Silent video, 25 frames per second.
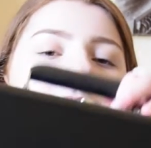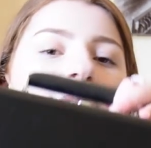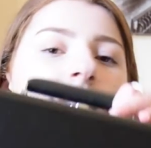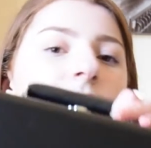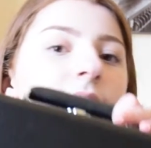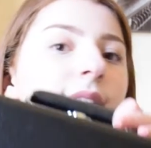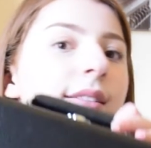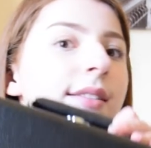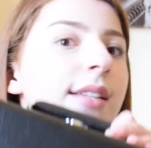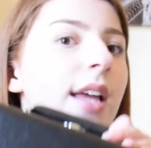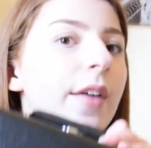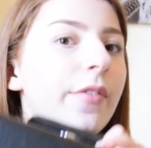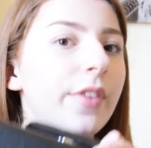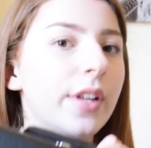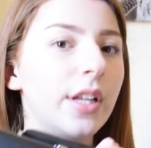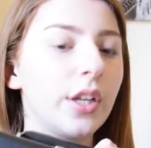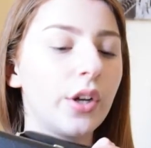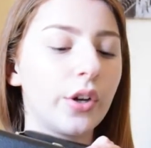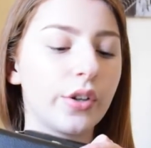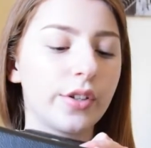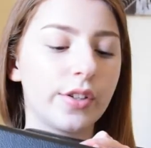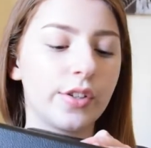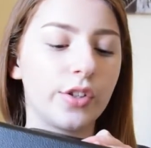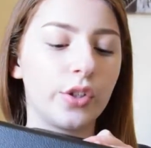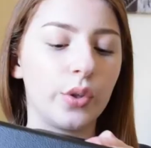It is definitely
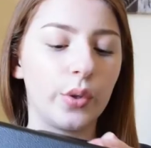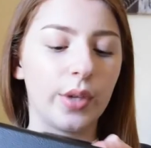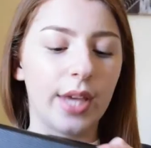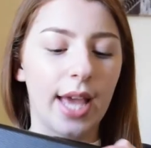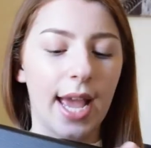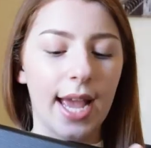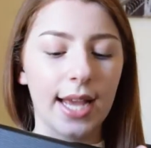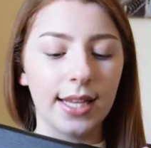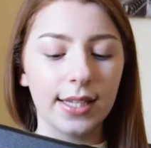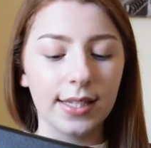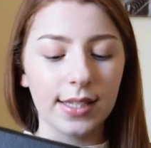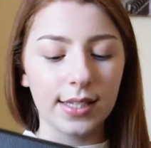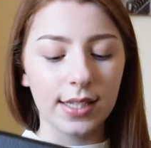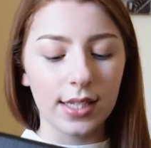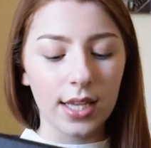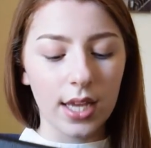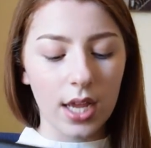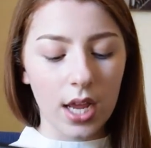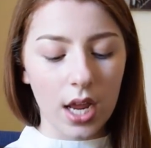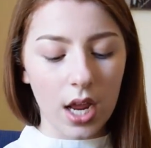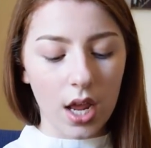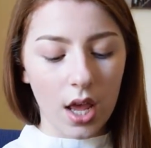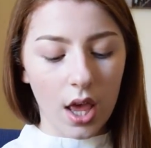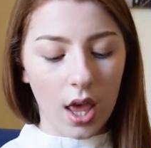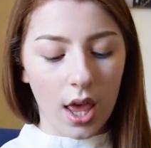not a suitcase.
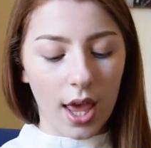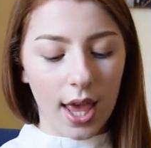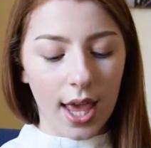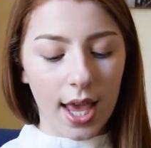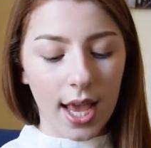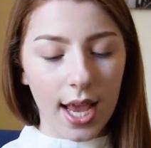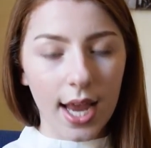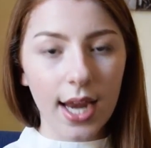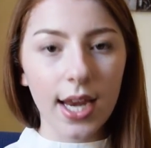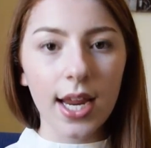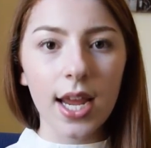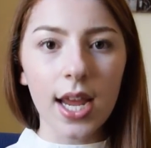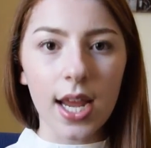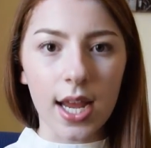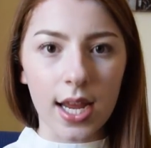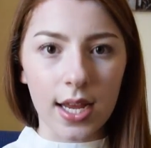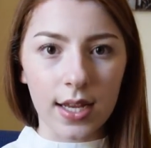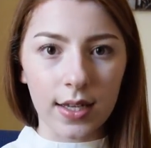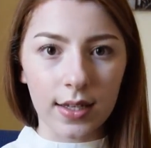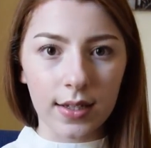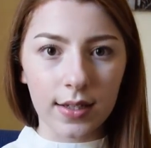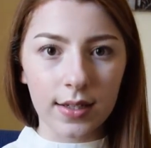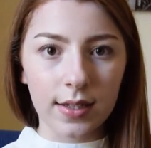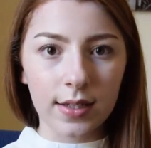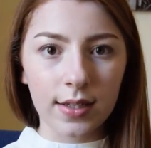It
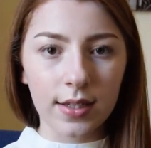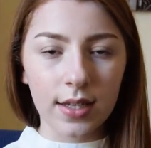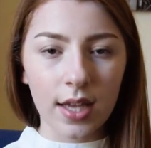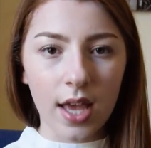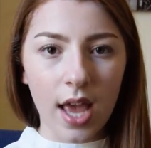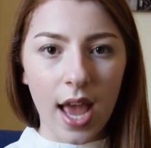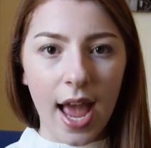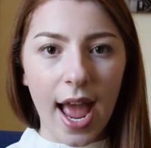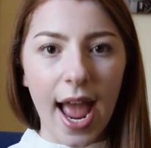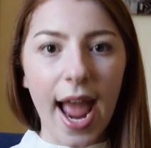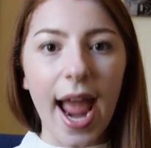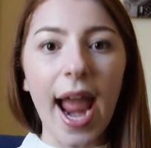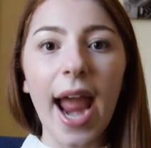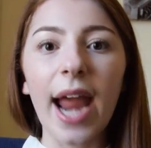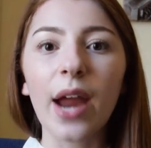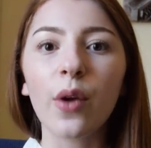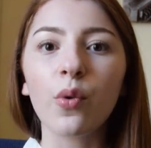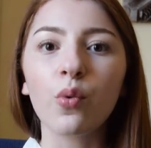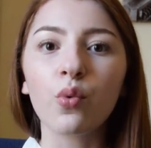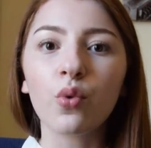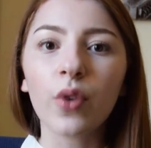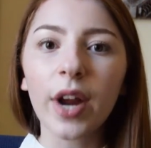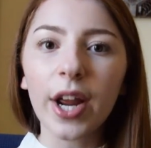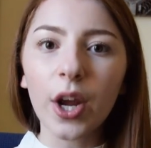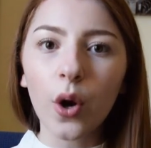is a
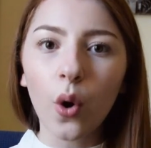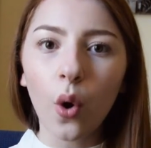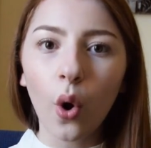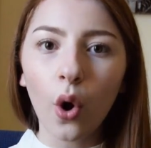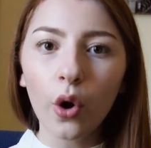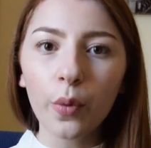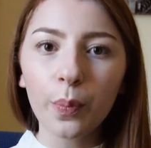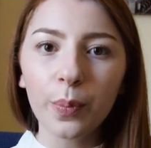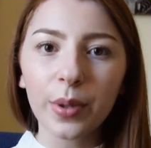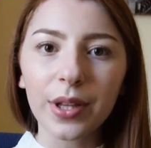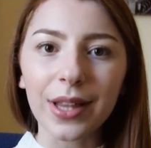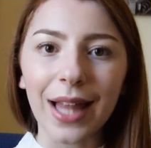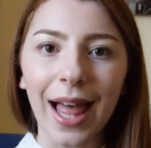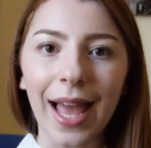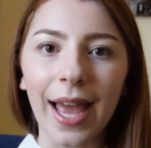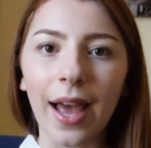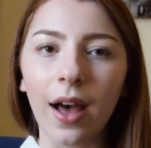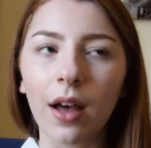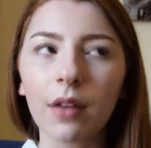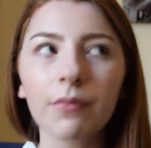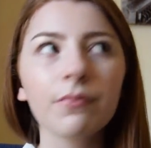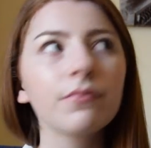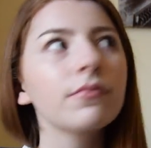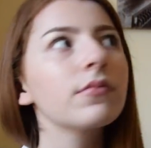record player.